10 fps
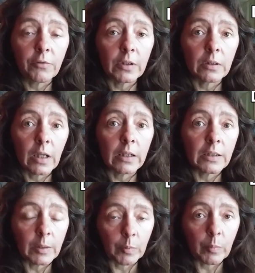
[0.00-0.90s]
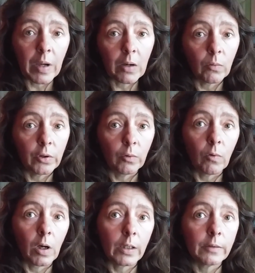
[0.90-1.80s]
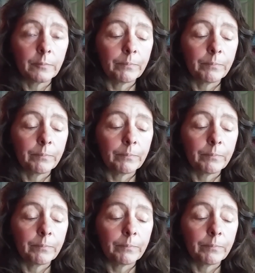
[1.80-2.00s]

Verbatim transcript: and, and keep it back where you want it.